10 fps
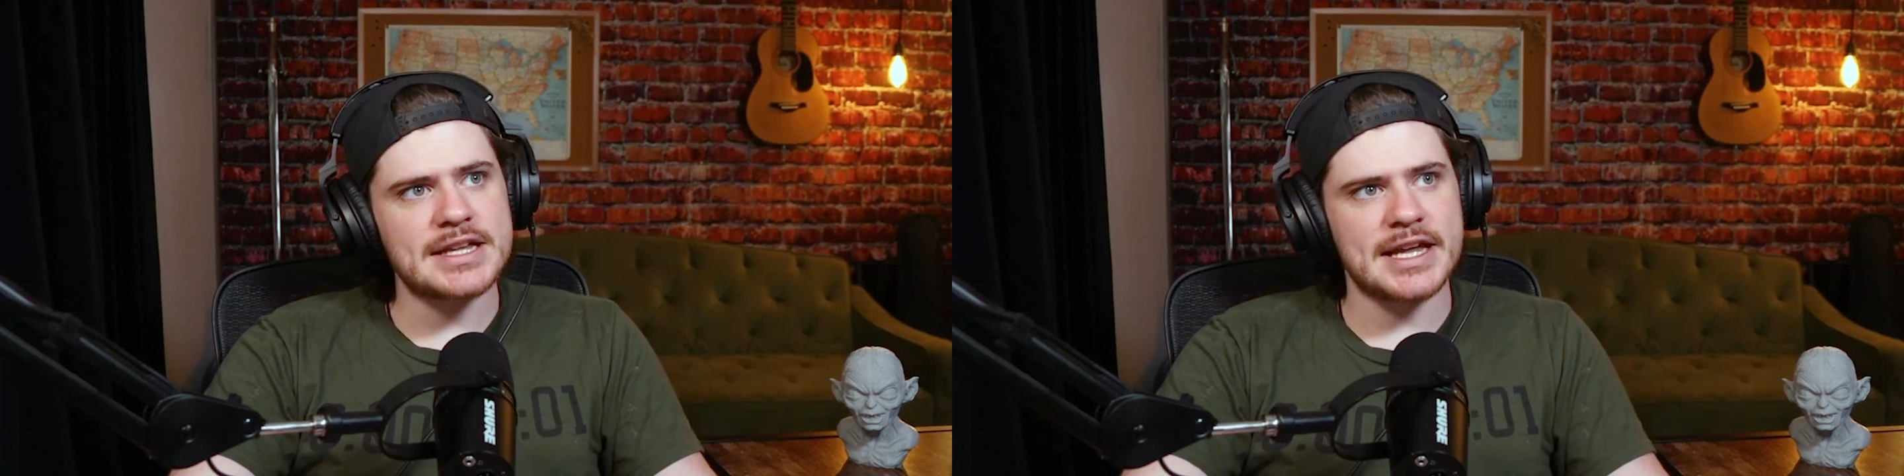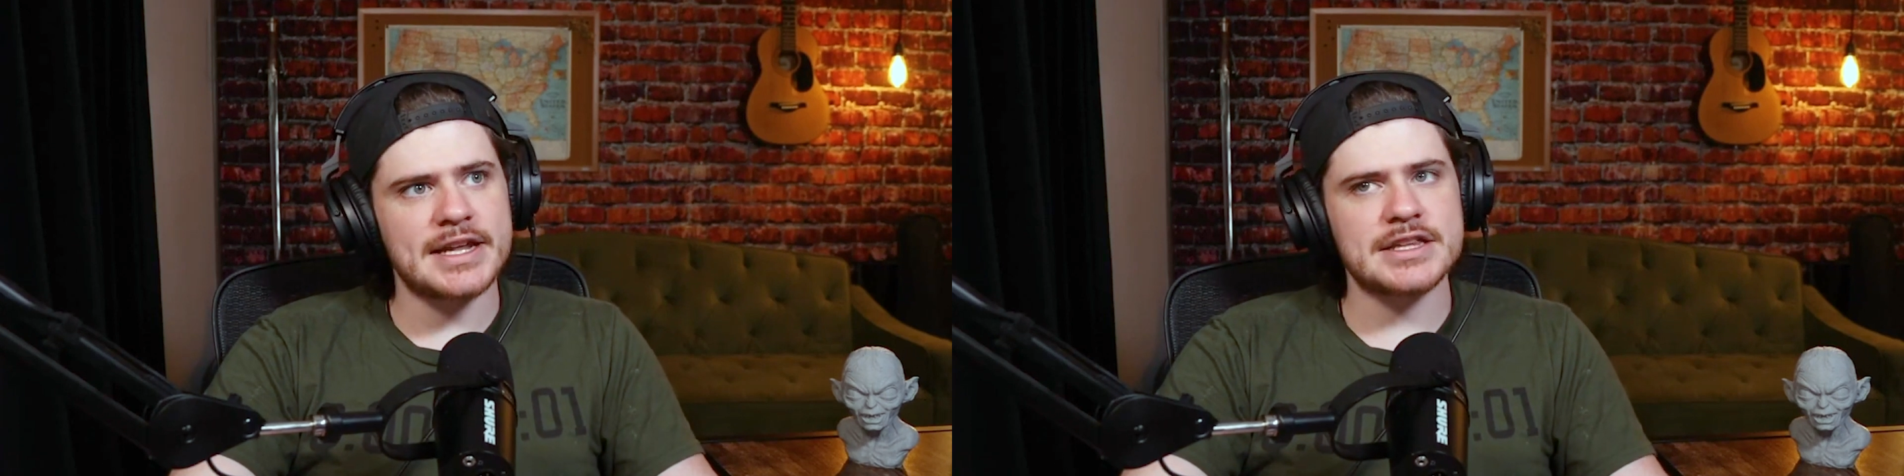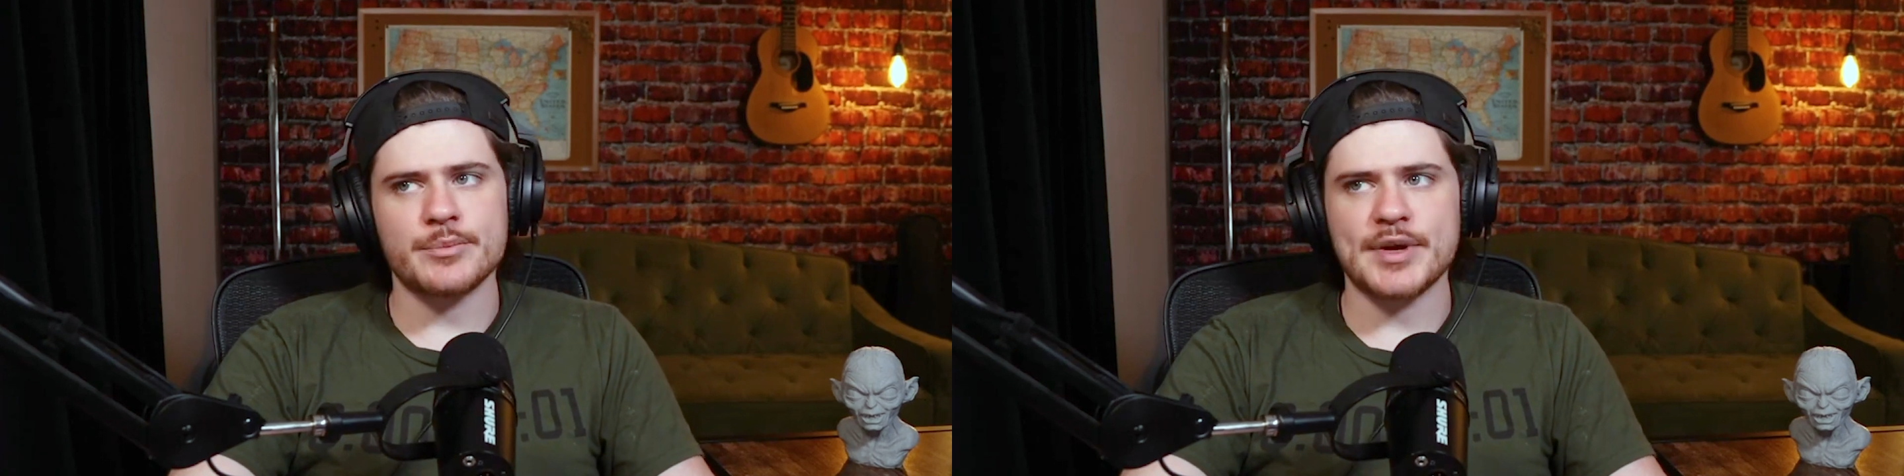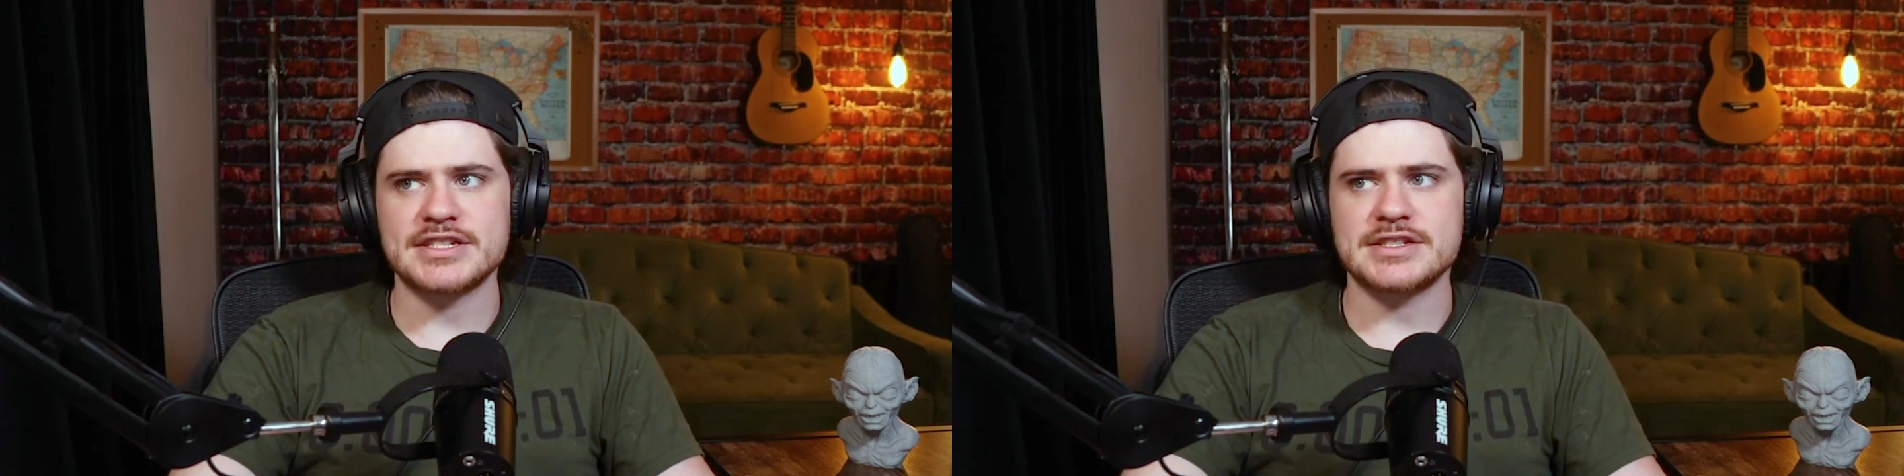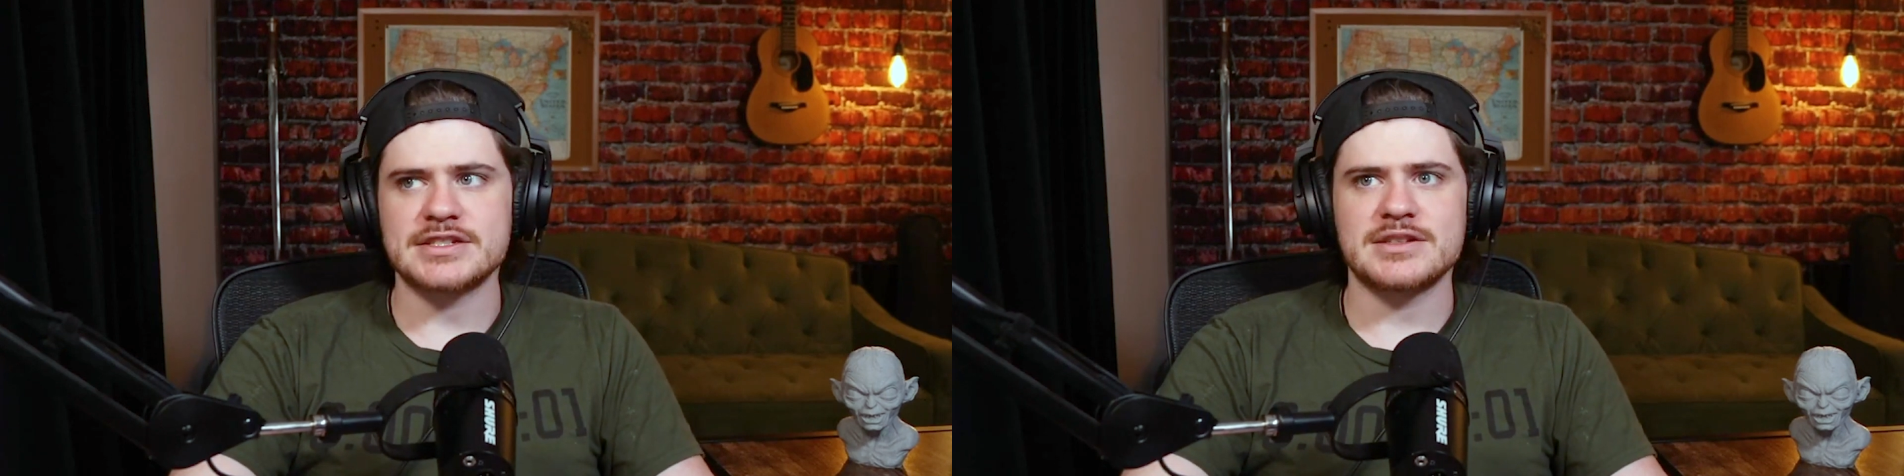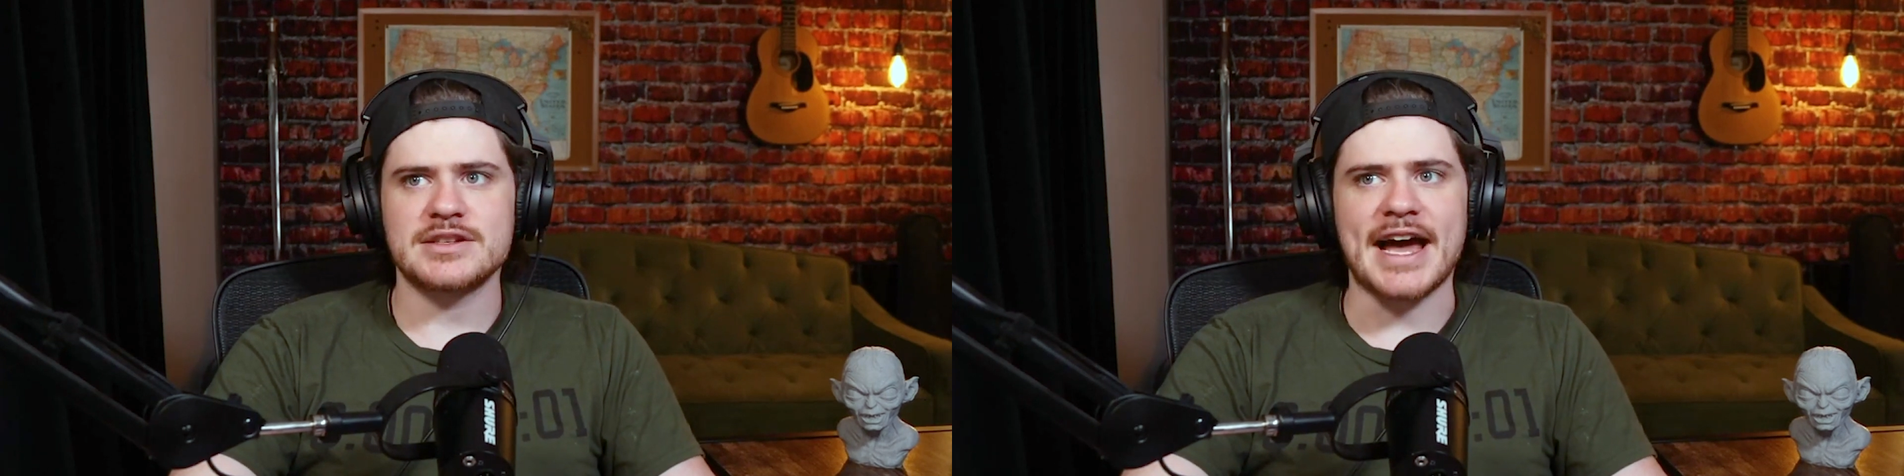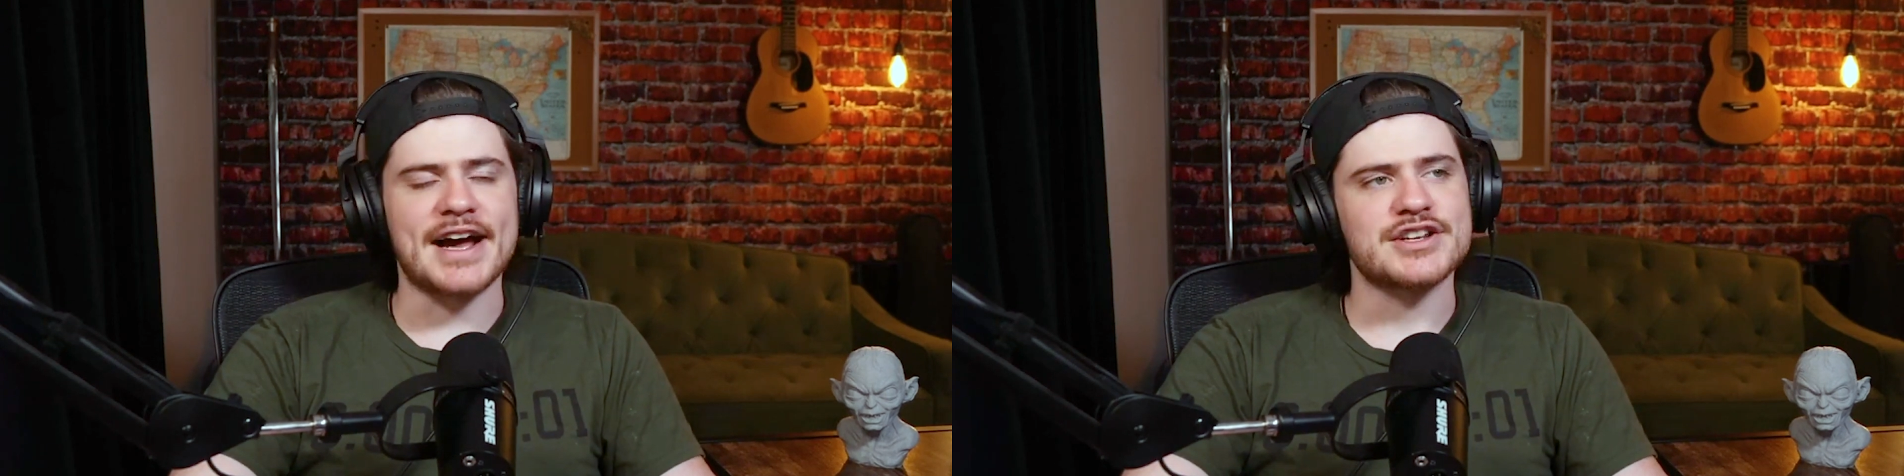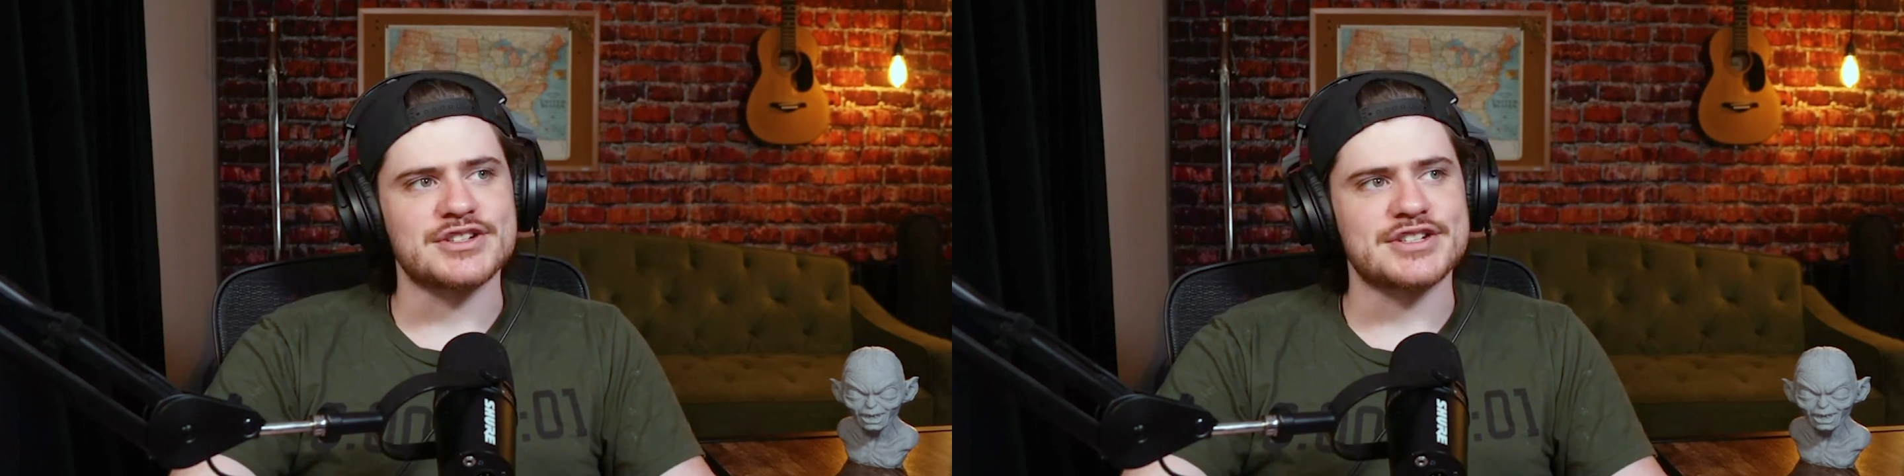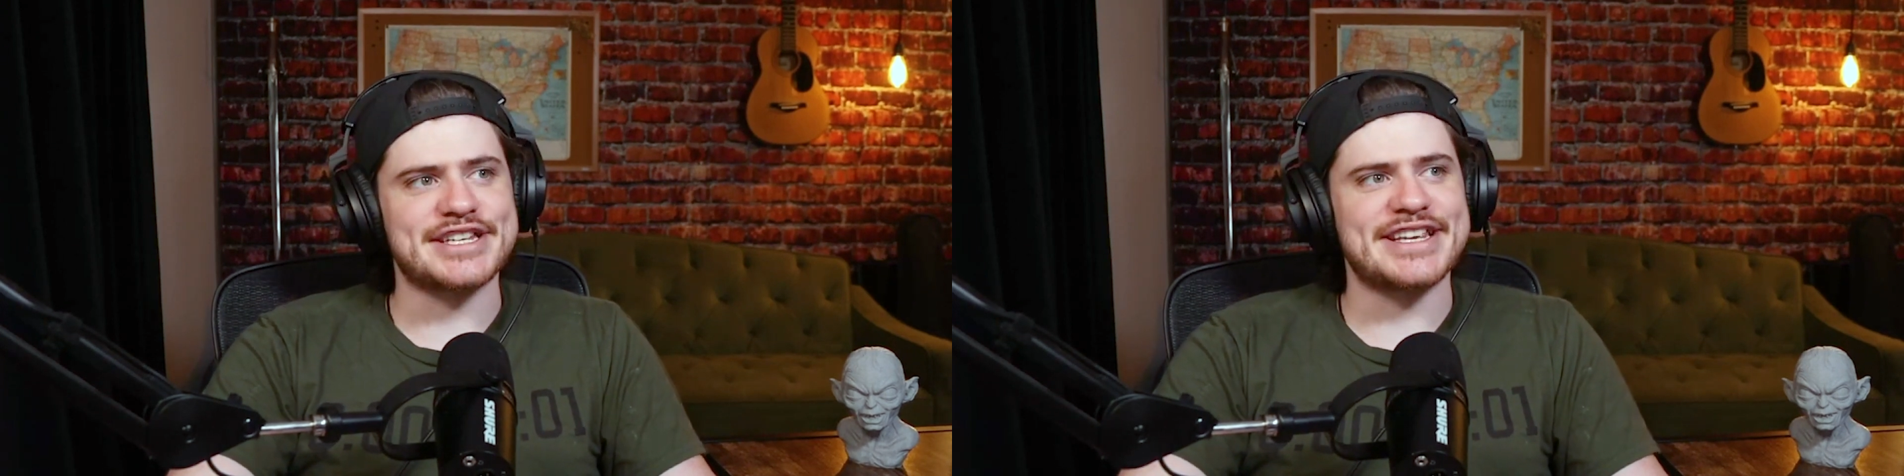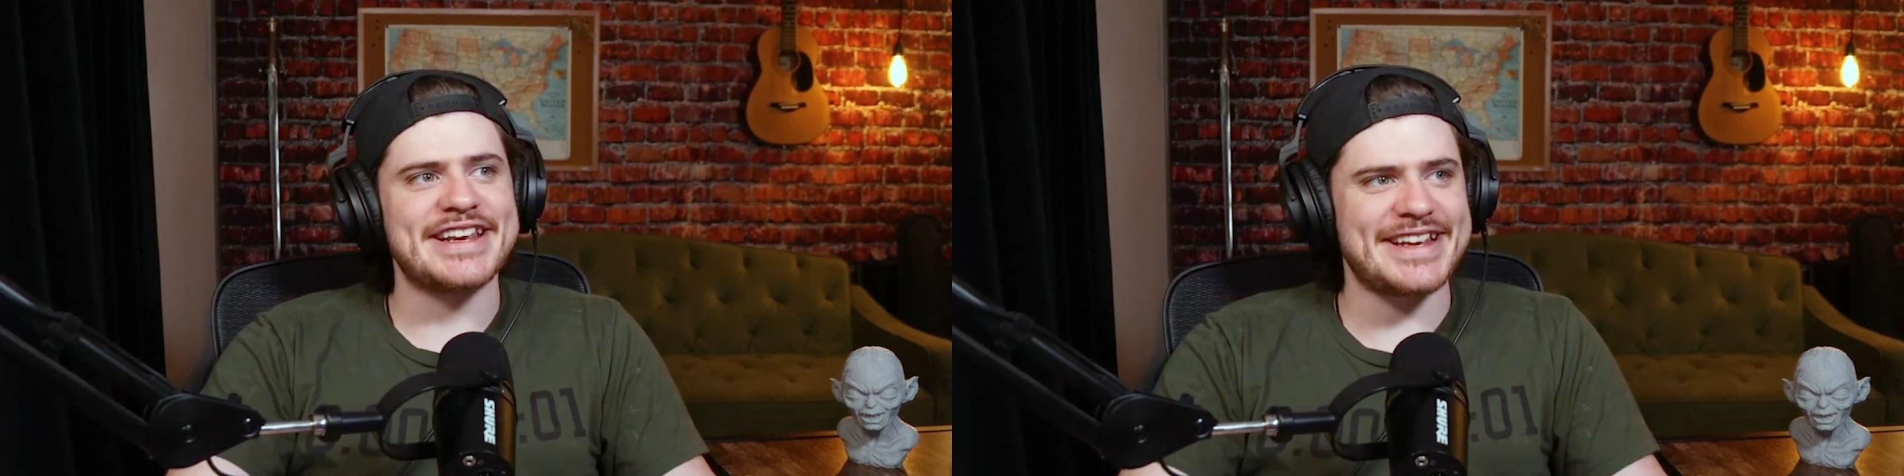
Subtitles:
getting the best actors